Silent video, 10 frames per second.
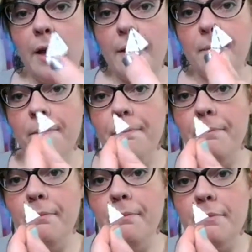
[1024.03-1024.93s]
guy.
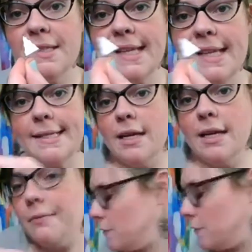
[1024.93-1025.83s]
Set it down.
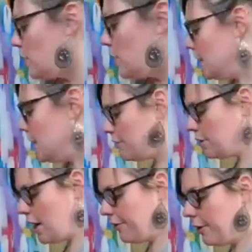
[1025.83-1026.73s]
Do the same with
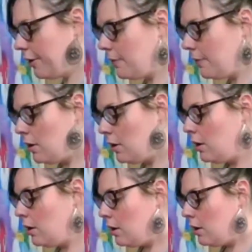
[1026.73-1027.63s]
your other.
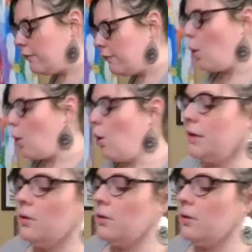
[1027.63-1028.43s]
Fold.